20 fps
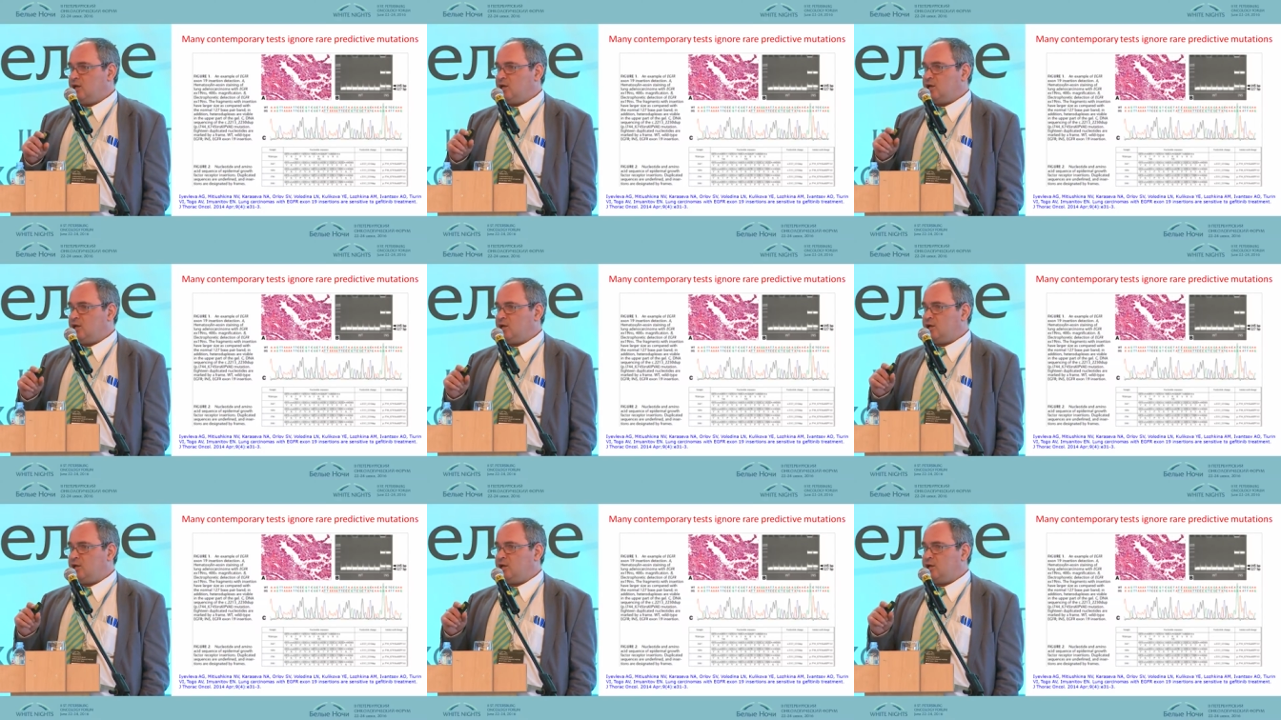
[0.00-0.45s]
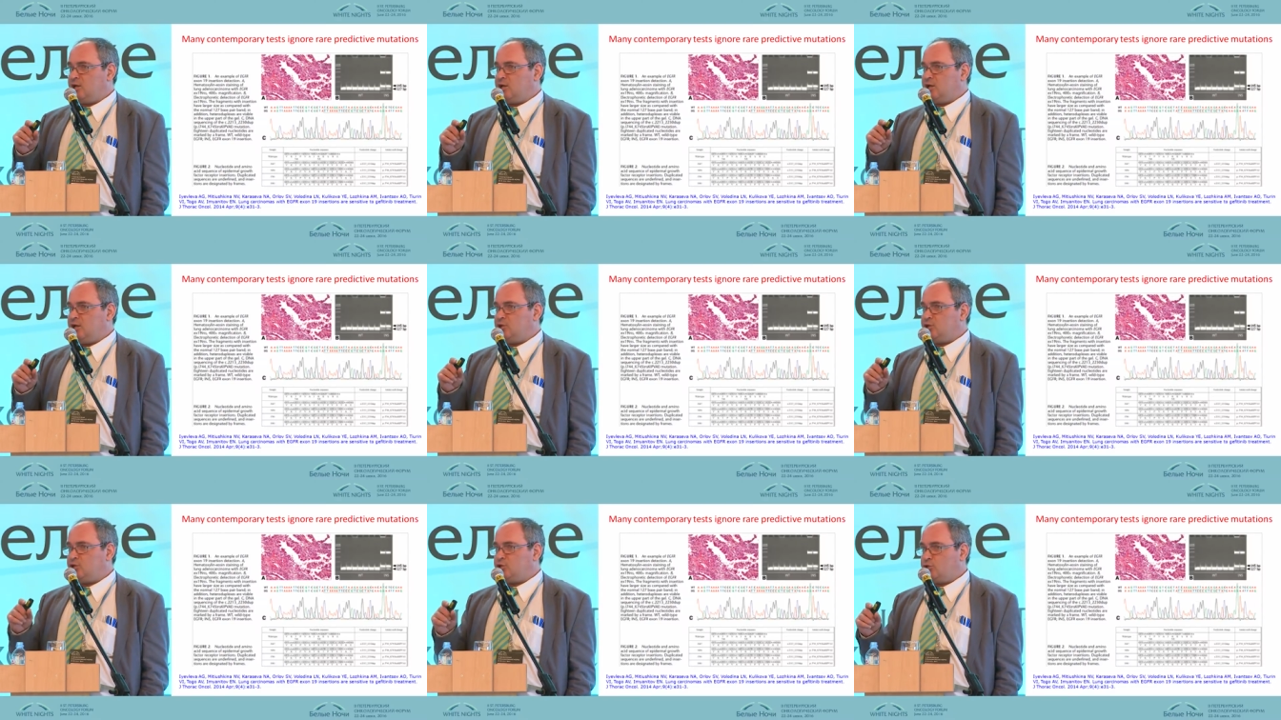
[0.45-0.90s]
uh,
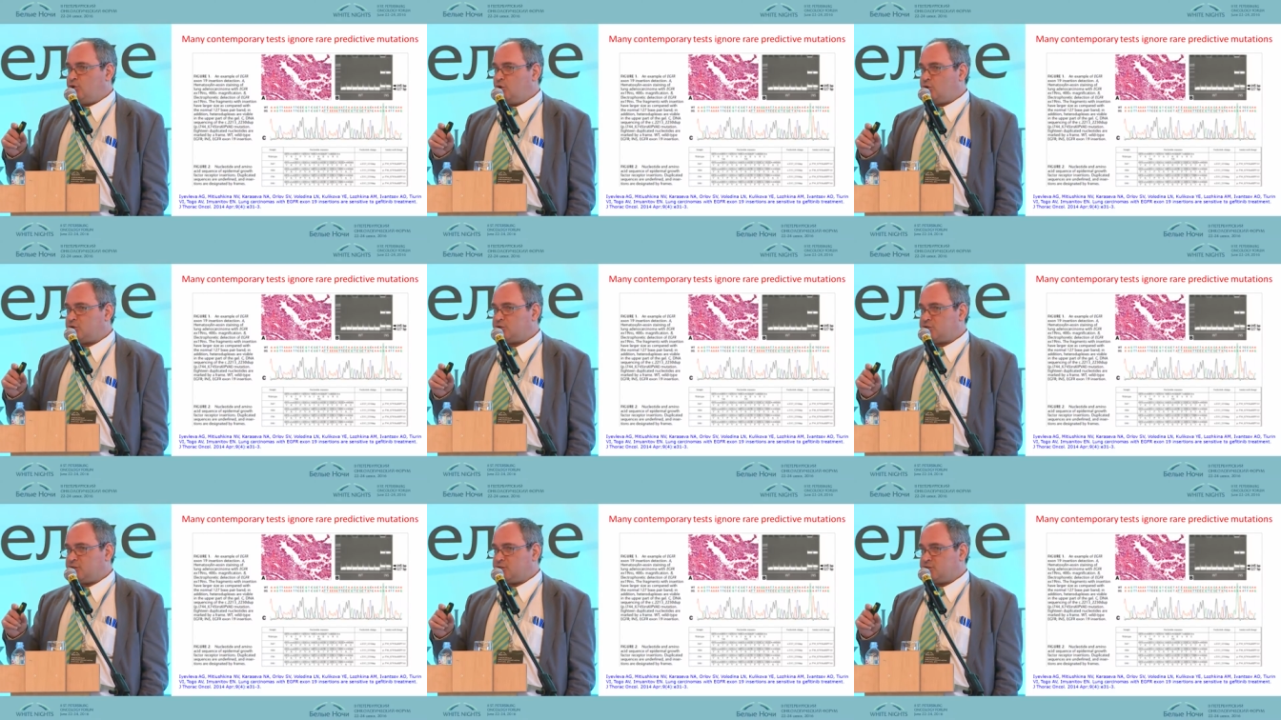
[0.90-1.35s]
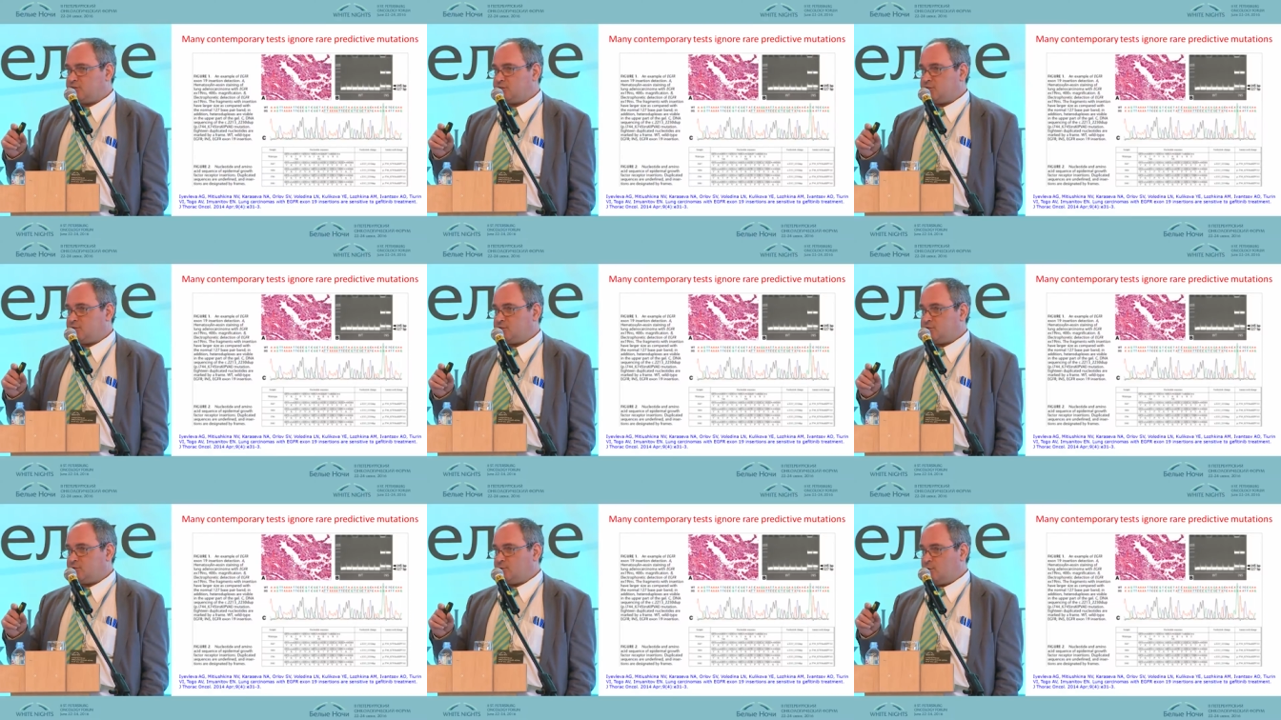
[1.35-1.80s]

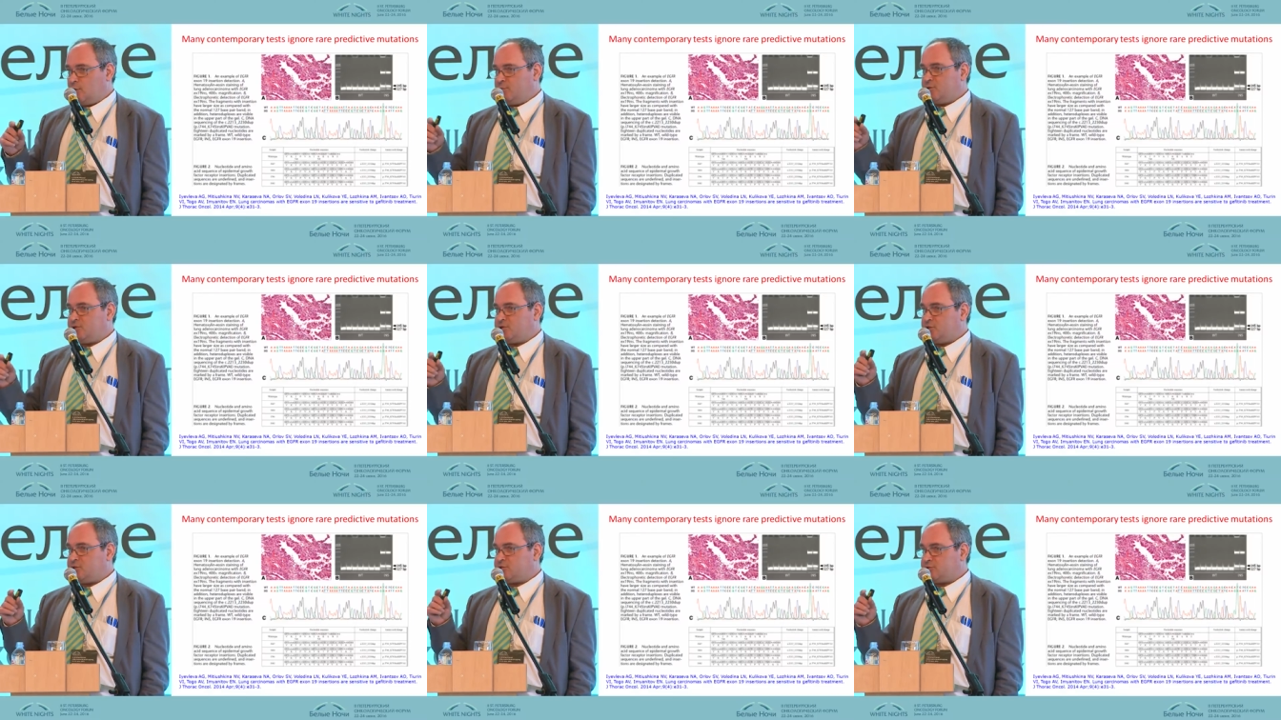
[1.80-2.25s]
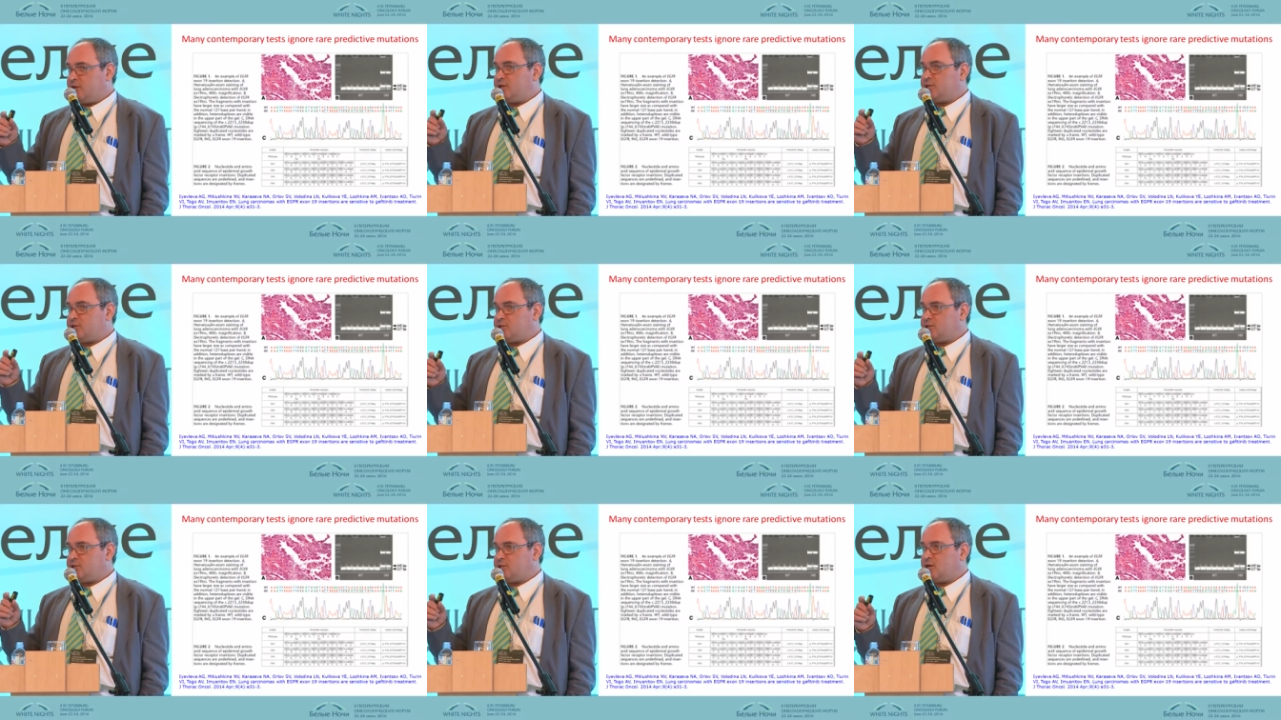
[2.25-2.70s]
insertions, opposite,
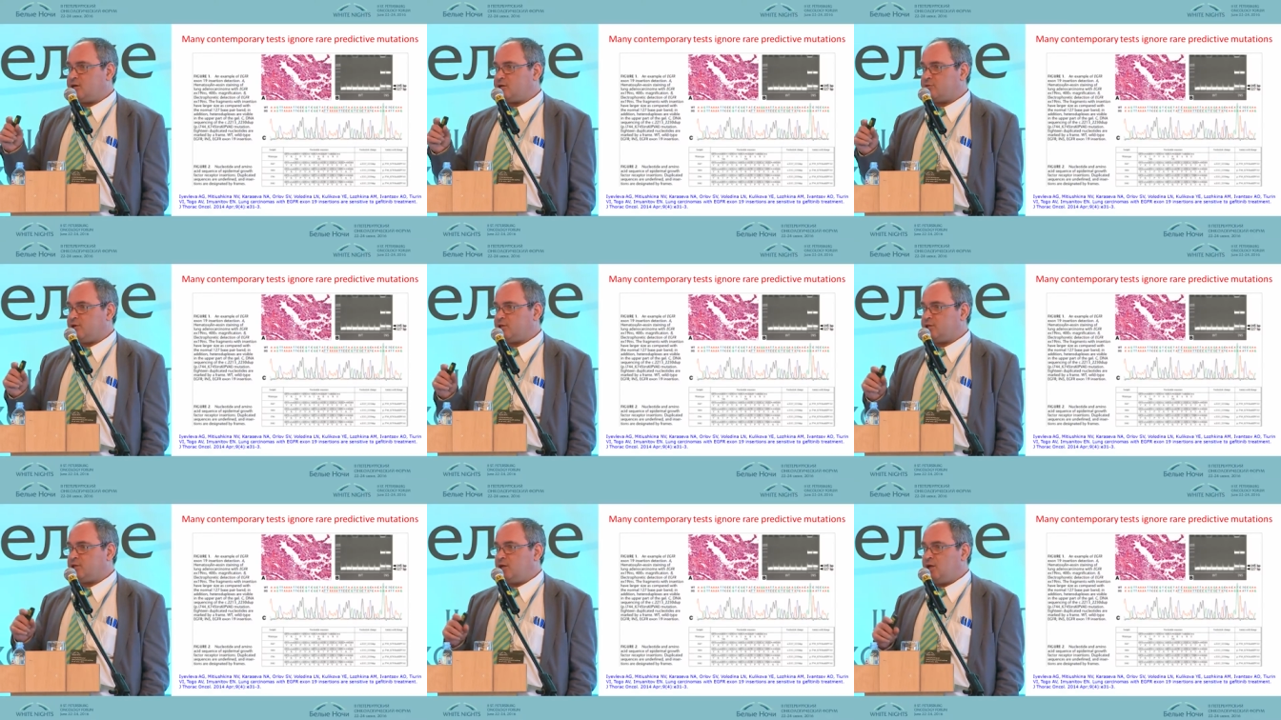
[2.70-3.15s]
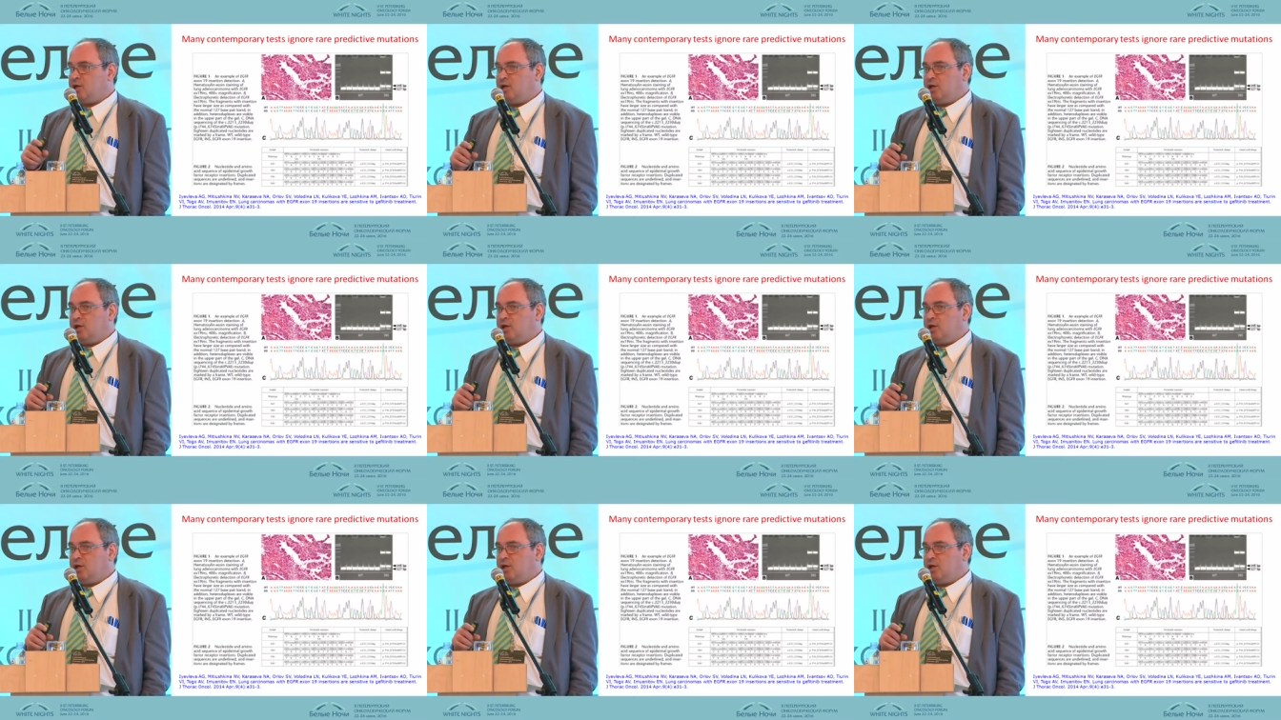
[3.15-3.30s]
relevant,